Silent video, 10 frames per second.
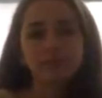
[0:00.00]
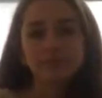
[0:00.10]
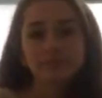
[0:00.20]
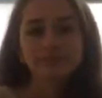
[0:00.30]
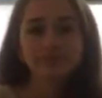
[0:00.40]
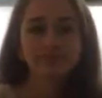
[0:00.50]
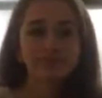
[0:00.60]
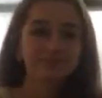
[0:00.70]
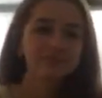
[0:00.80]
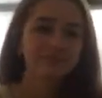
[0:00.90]
Okay,
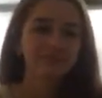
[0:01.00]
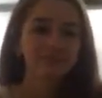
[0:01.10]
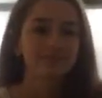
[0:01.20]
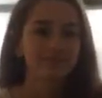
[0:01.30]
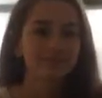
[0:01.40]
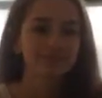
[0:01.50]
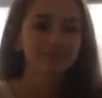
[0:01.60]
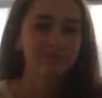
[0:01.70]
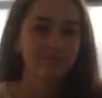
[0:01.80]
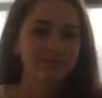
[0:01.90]
what things stand out
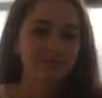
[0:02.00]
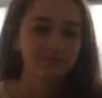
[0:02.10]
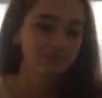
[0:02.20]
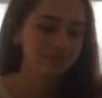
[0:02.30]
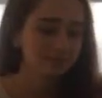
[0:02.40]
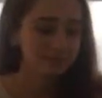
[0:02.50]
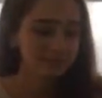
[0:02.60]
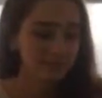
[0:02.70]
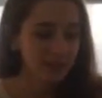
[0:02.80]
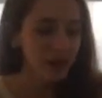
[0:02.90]
as important
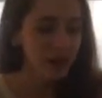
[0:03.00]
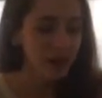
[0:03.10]
for you?